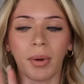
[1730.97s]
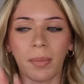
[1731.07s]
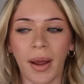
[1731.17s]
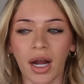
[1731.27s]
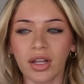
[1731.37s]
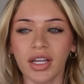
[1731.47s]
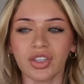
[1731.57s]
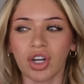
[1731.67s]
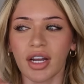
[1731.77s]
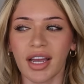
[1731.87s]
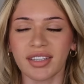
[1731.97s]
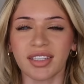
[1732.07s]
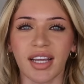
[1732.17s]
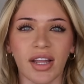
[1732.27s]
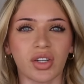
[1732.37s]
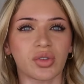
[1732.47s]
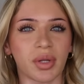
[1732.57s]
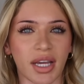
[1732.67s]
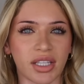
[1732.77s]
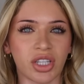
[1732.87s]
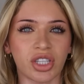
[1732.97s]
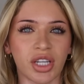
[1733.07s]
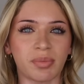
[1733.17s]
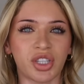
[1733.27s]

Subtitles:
but apparently during his and Taylor's relationship,